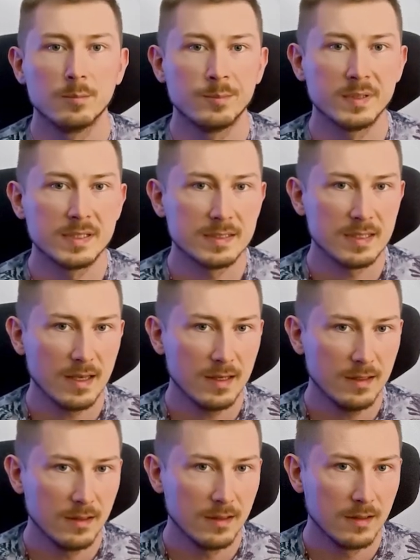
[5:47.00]

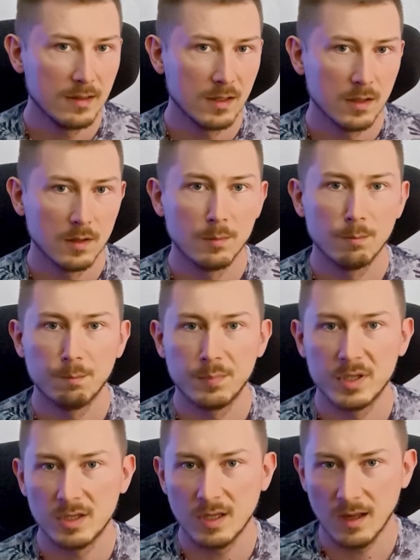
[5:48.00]
Pse,
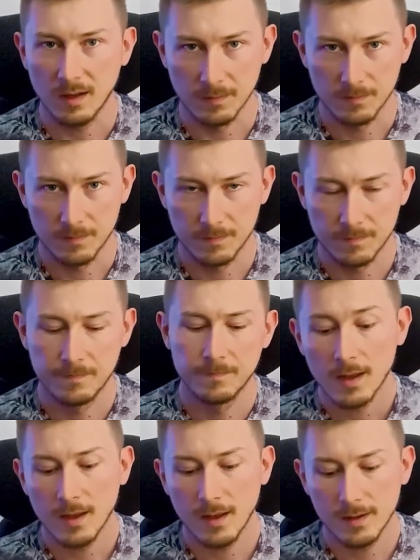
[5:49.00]
psie.
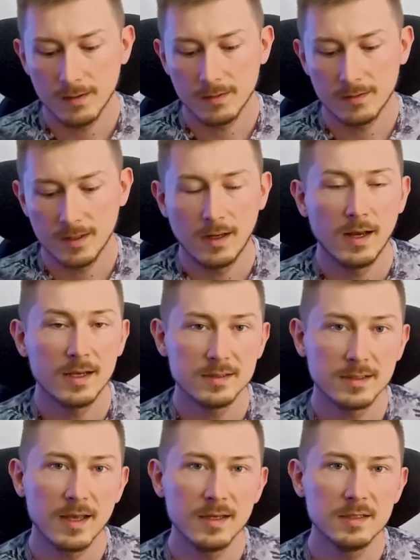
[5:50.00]
And the
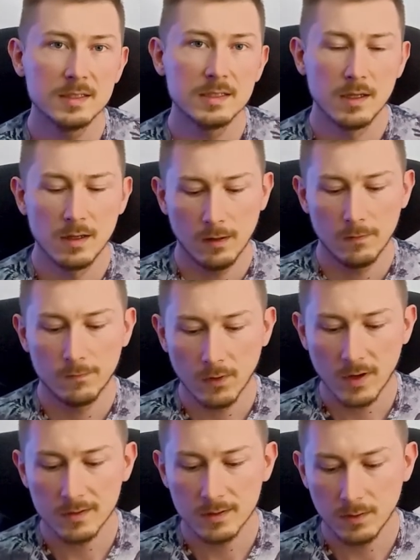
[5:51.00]
last case,
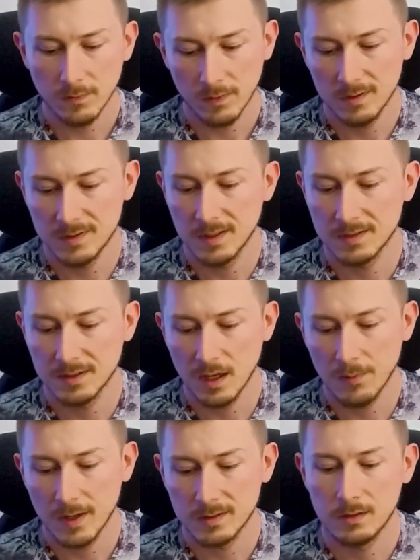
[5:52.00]
vocative, is the
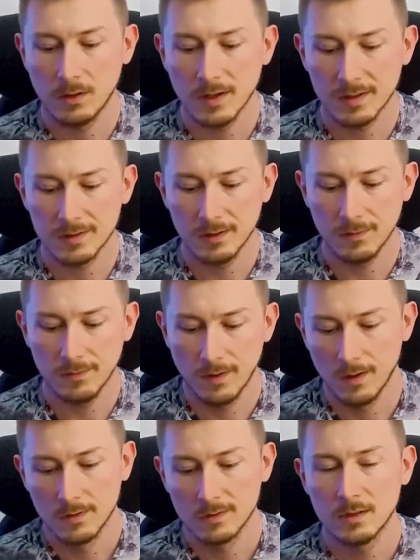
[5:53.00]
same as locative,
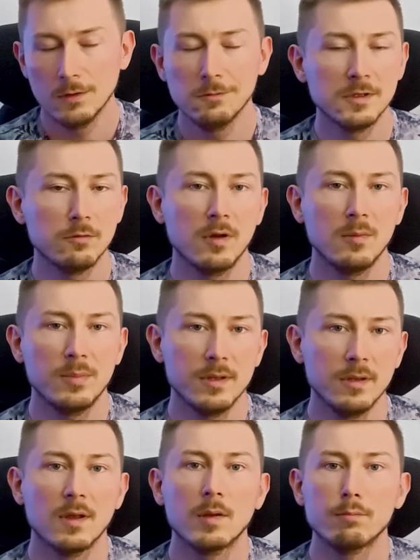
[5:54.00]
so it will
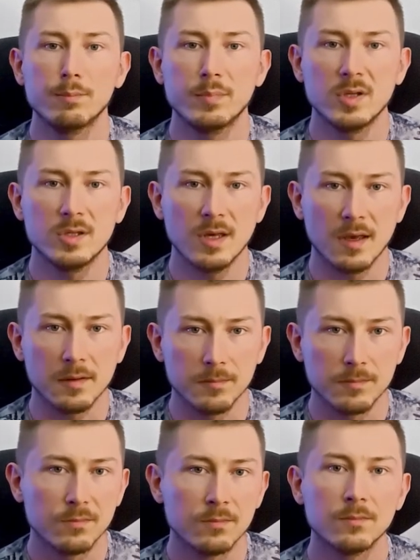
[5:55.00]
be psie,
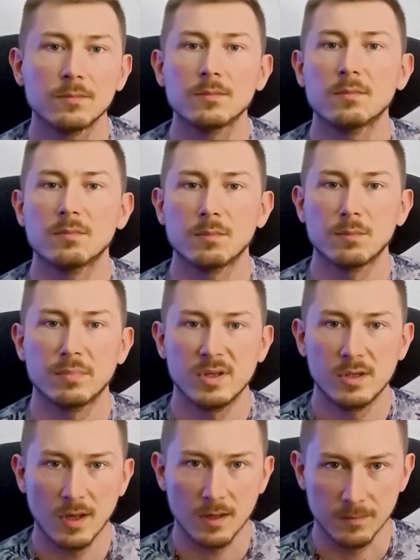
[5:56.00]

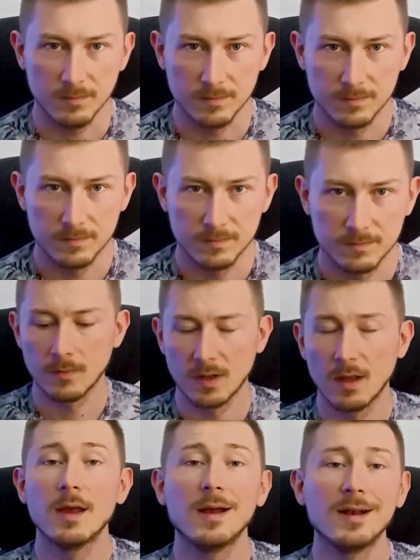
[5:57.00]
psie.
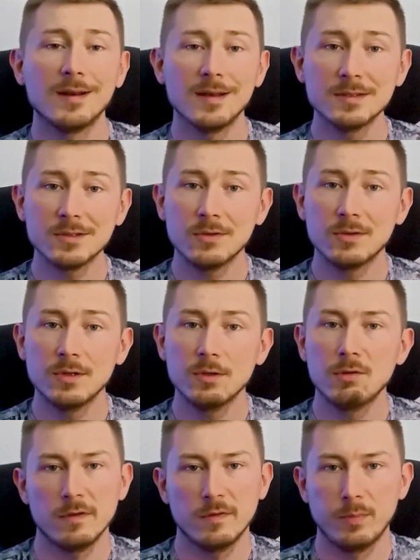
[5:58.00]
Let's continue
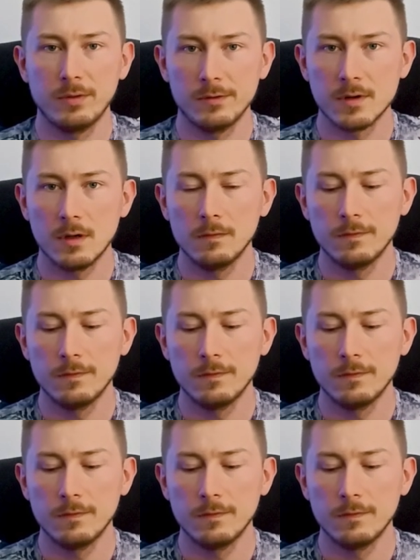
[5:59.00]
with plural